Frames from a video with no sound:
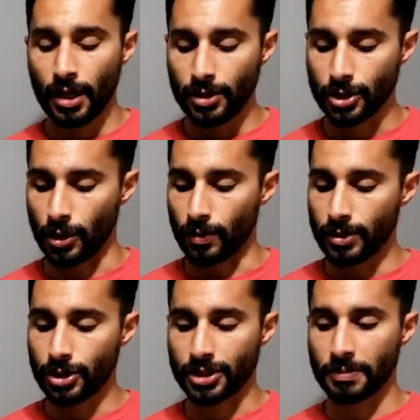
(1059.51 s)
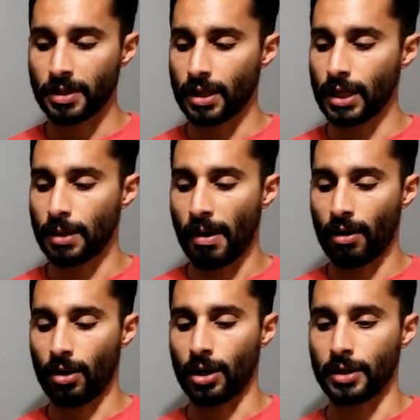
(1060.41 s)
So just something to think
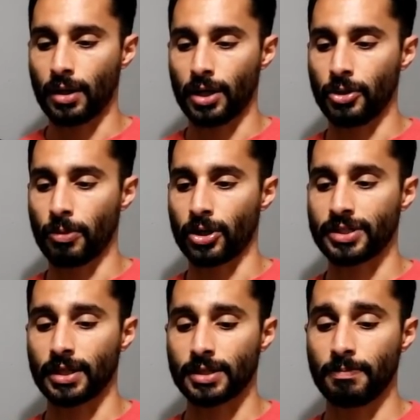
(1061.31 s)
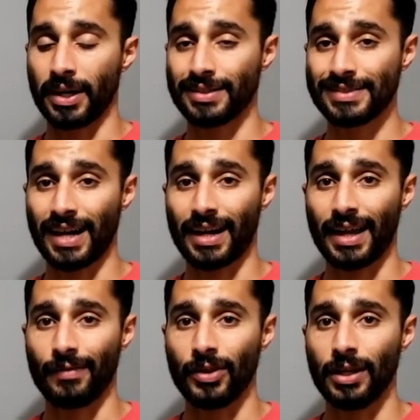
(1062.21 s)
about on, on the Mark 6, but it's not
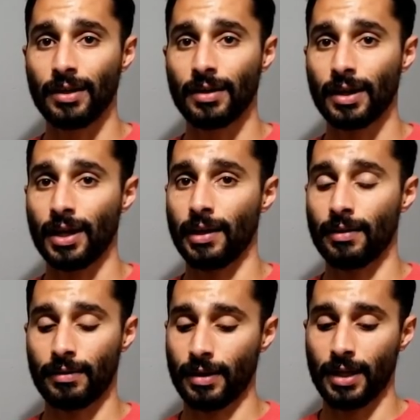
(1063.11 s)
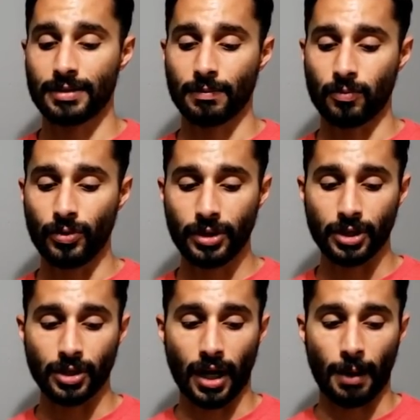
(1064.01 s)
heavy. It, it's a really
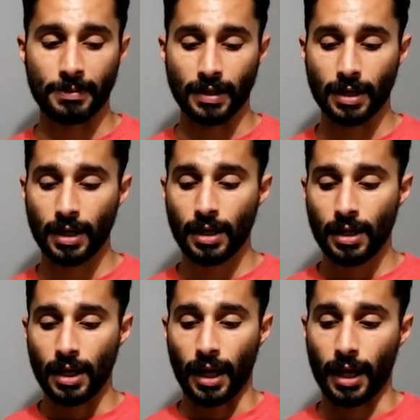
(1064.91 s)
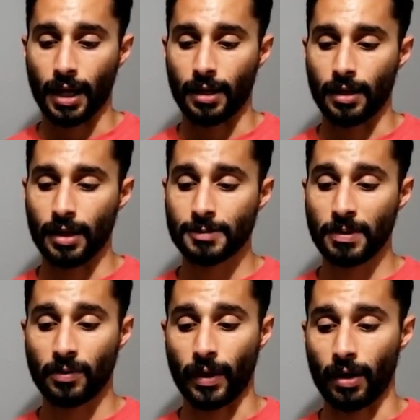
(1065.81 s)
good optic and it's
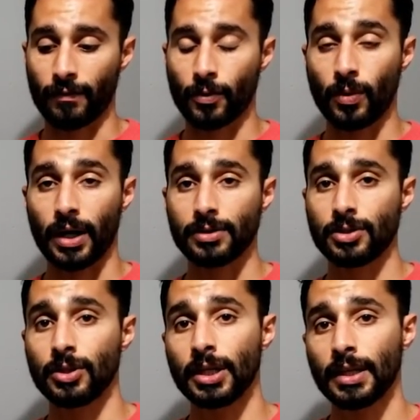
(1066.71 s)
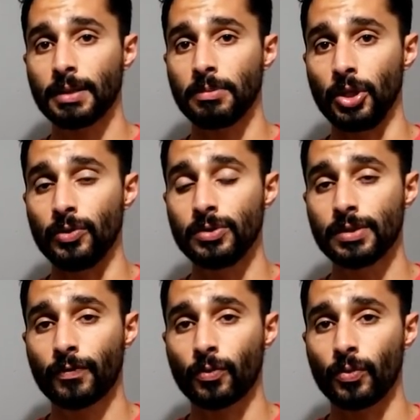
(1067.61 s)
been around for a while so you can get them used
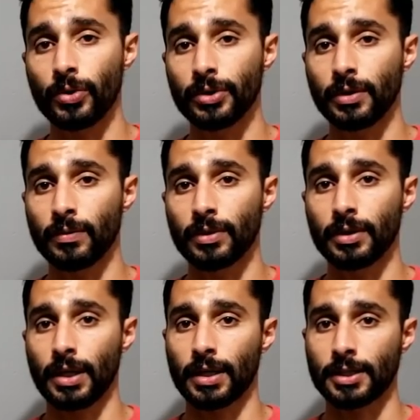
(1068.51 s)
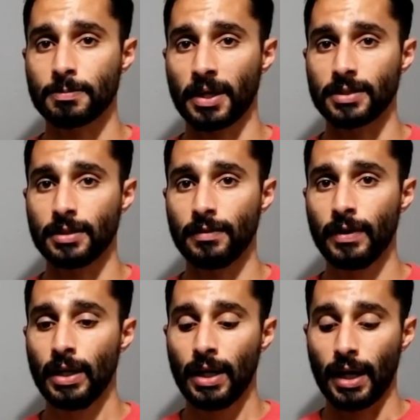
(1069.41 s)
for really, really inexpensive.
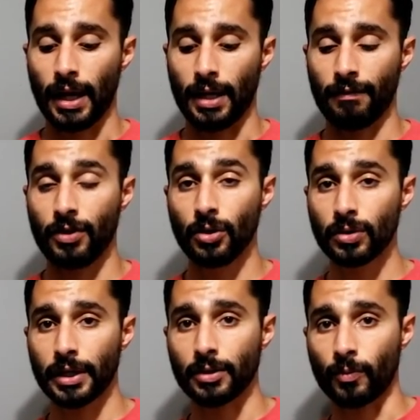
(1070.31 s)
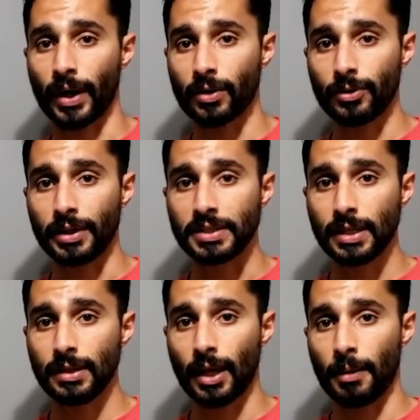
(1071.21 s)
And if you don't like the reticle that's
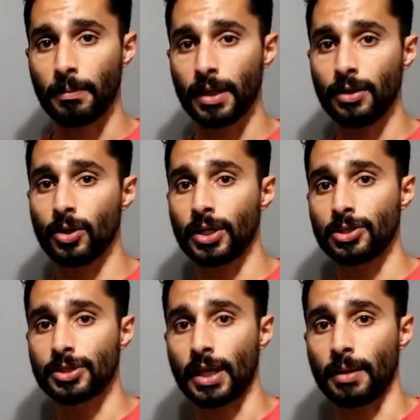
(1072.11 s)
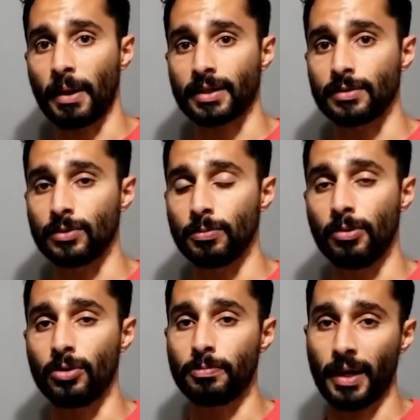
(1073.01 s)
in them, you can just send it back to
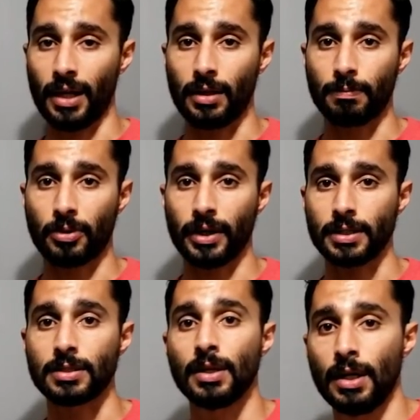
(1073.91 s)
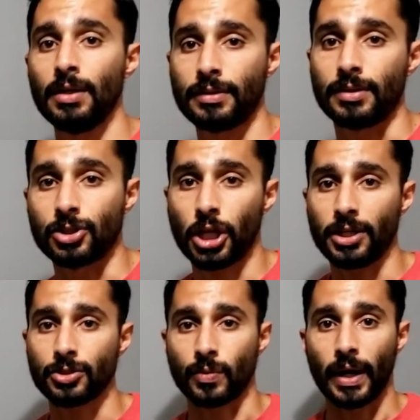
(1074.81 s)
Leupold, pay the price to
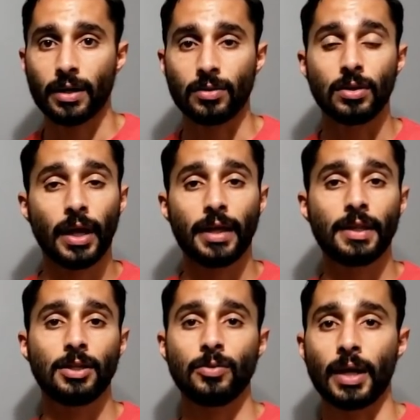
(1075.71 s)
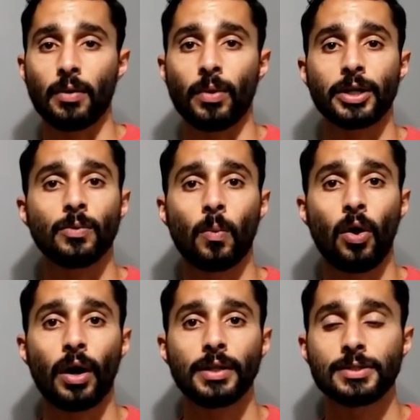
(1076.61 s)
change the reticle, and then you get what you
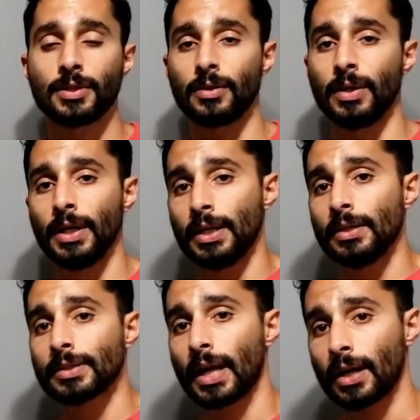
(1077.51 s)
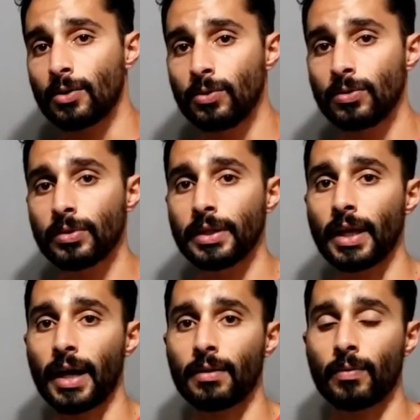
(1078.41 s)
want. So it's kind of cool in
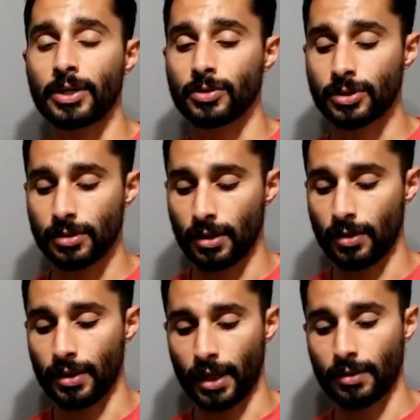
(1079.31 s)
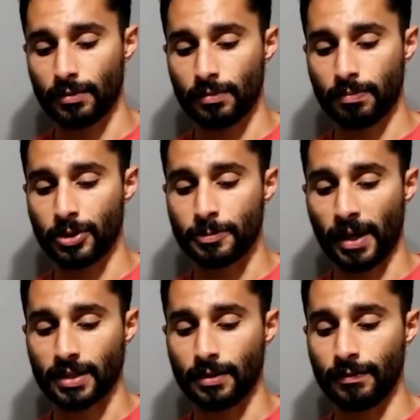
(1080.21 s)
that retro er, in that
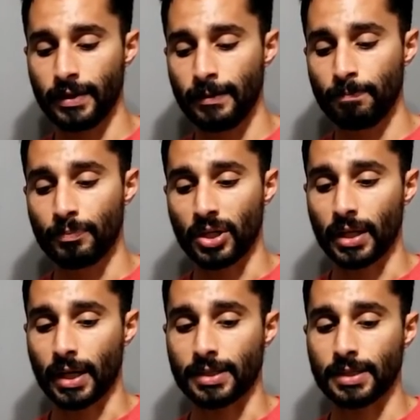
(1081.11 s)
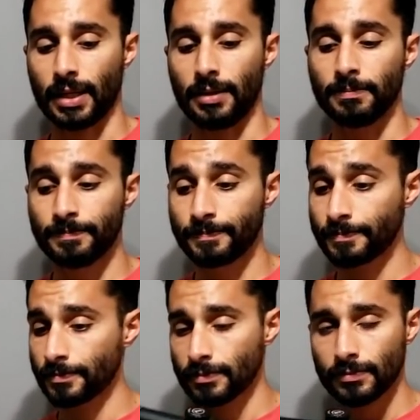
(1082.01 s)
perspective. But like I said,
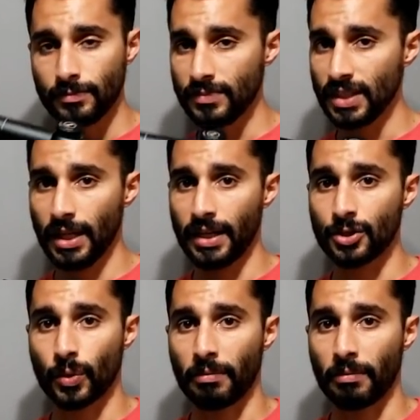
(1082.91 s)
it is one